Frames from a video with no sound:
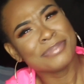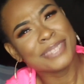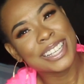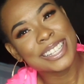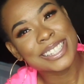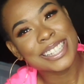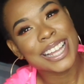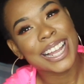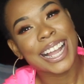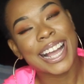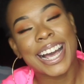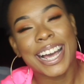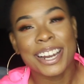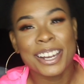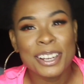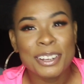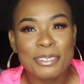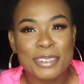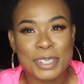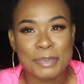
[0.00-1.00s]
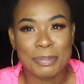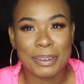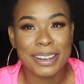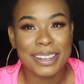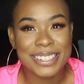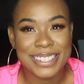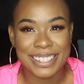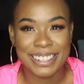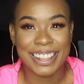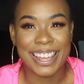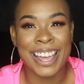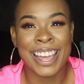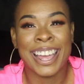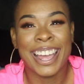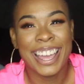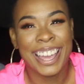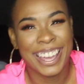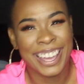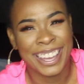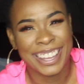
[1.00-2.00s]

it's like, how do you respond to that?